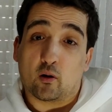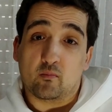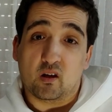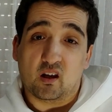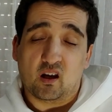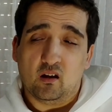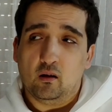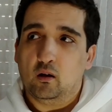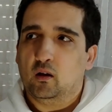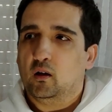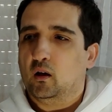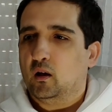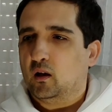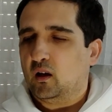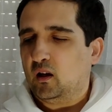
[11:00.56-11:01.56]
Amiga,
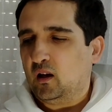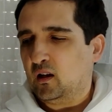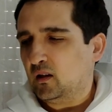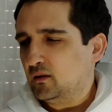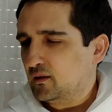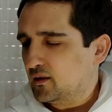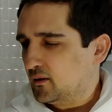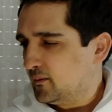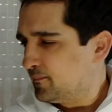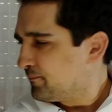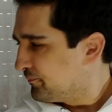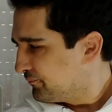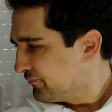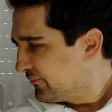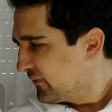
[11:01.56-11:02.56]
and
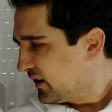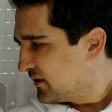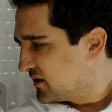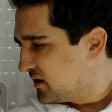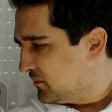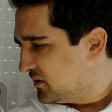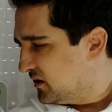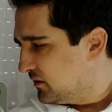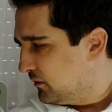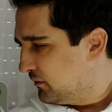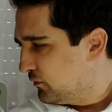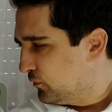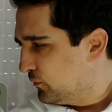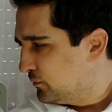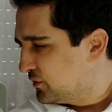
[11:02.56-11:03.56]

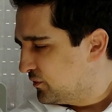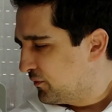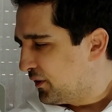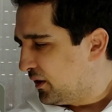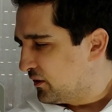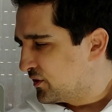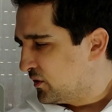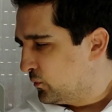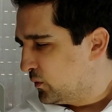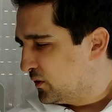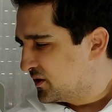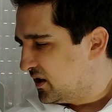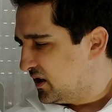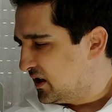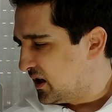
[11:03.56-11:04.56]
SimCity 2000
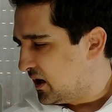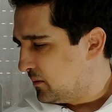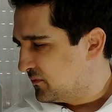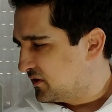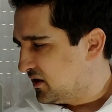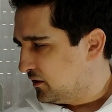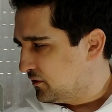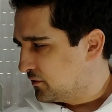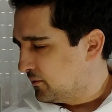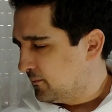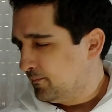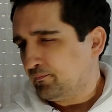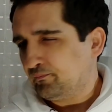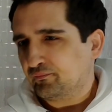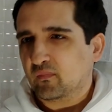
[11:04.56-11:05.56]
was a game changer.
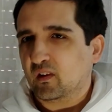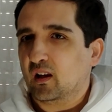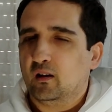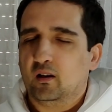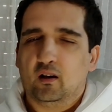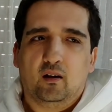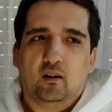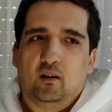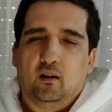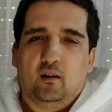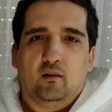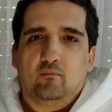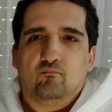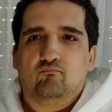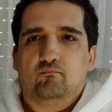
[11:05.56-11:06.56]

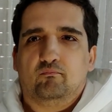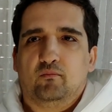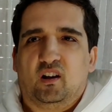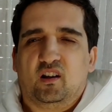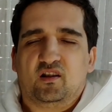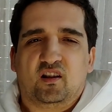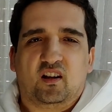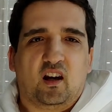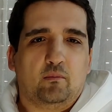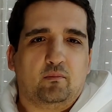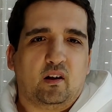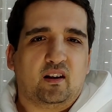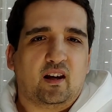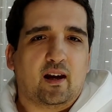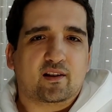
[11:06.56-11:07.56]
It is a game
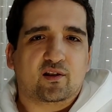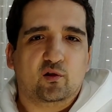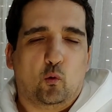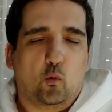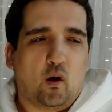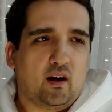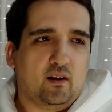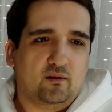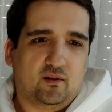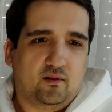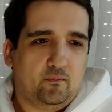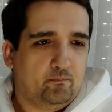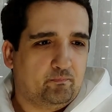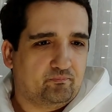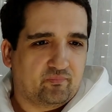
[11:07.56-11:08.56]
that has no end.
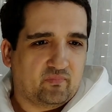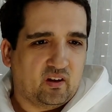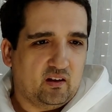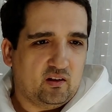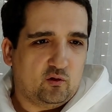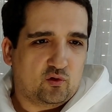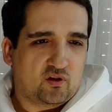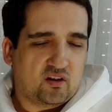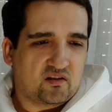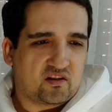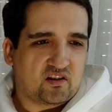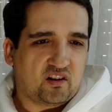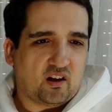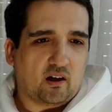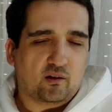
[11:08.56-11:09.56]
You
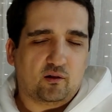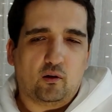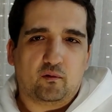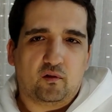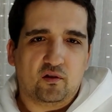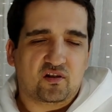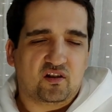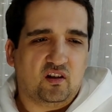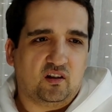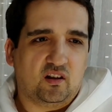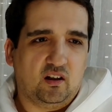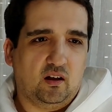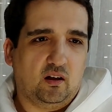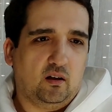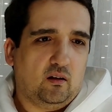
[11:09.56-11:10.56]
just start off your
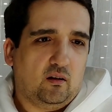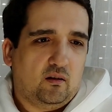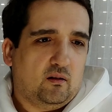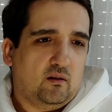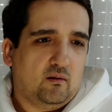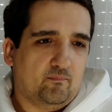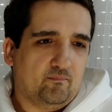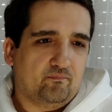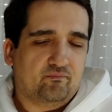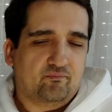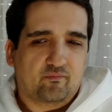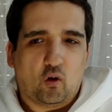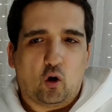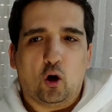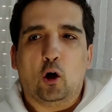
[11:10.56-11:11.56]
city,
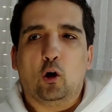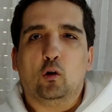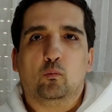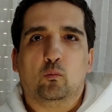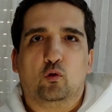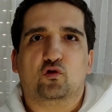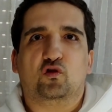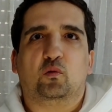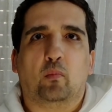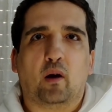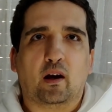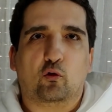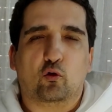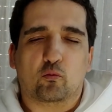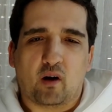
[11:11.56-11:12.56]
almost
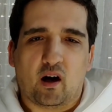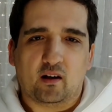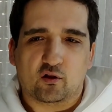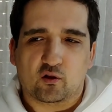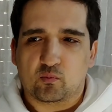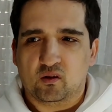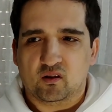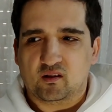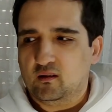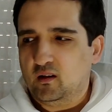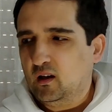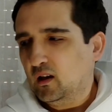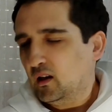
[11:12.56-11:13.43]
micromanagement.